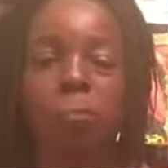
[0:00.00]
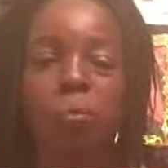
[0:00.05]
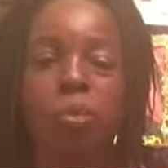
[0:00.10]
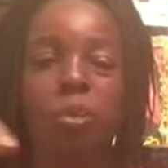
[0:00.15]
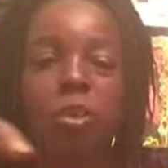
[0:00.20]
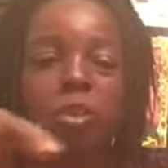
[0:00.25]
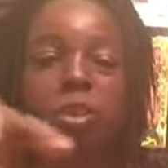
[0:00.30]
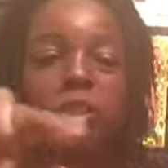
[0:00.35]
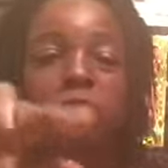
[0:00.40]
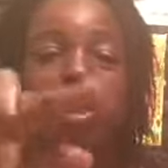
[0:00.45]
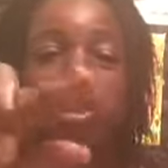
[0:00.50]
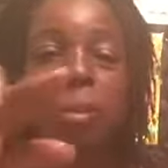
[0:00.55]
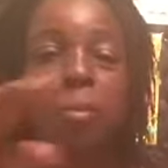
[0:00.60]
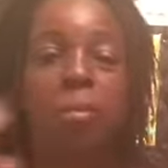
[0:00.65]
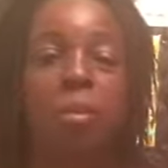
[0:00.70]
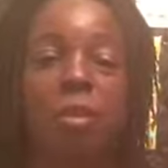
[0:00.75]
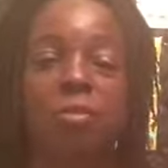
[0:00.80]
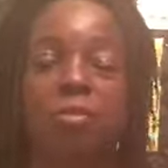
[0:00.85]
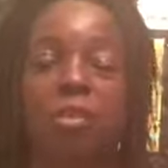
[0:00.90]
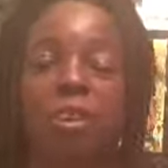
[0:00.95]
You can see some
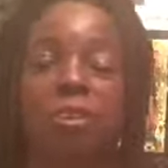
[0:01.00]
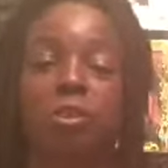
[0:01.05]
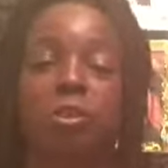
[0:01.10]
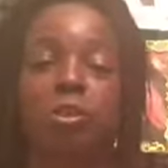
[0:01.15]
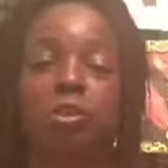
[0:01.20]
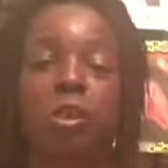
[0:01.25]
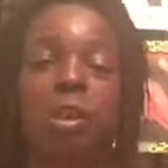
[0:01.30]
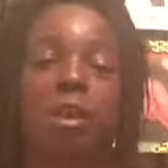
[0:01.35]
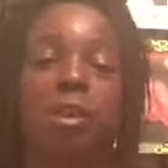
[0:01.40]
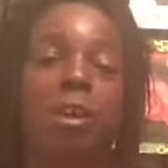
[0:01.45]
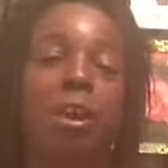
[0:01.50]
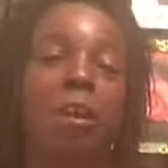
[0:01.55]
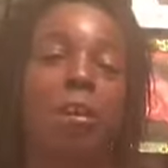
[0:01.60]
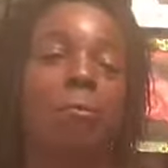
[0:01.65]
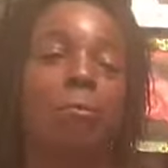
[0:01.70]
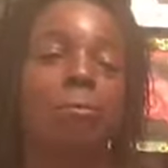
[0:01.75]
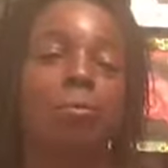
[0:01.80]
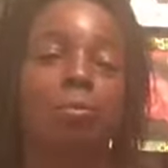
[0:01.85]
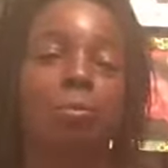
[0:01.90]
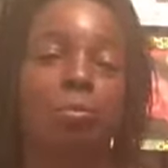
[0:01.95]
of your face. You kind of
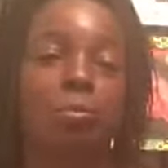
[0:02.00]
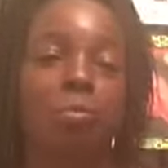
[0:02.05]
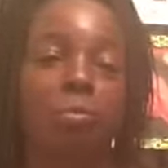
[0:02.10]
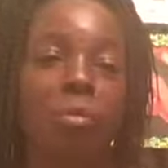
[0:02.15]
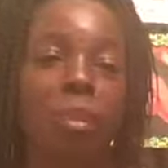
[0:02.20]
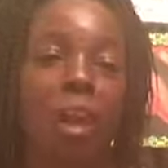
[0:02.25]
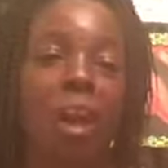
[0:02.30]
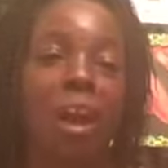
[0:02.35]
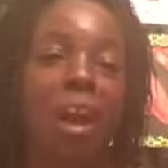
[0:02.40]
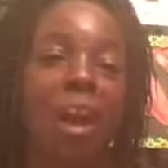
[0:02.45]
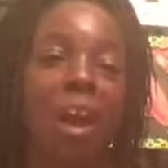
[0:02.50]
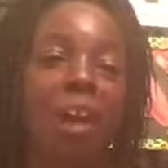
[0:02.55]
oh,